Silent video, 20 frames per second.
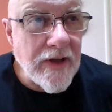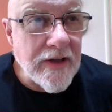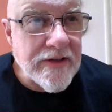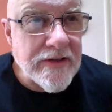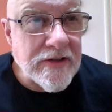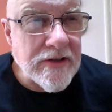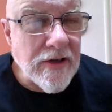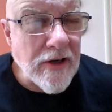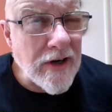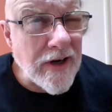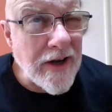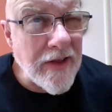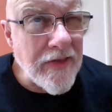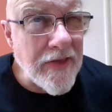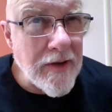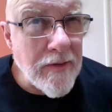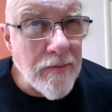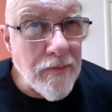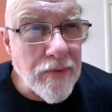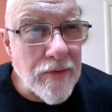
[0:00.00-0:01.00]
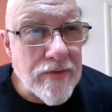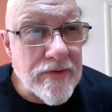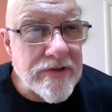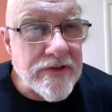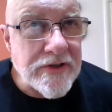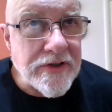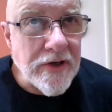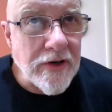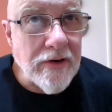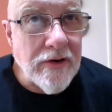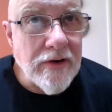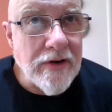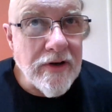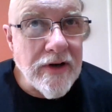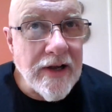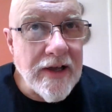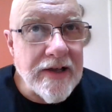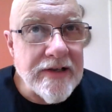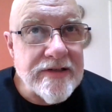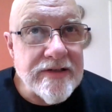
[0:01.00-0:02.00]
It starred, I think, Bruce Dern
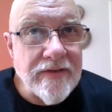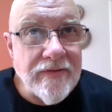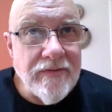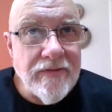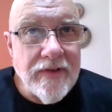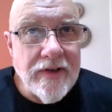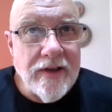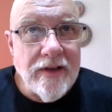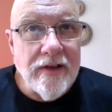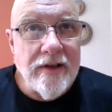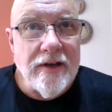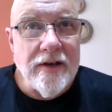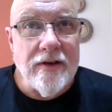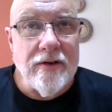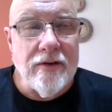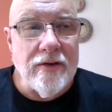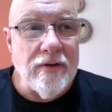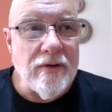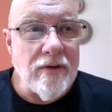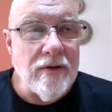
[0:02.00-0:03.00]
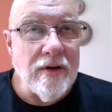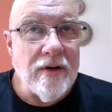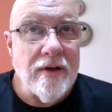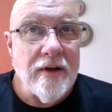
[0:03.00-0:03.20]
as a villain who,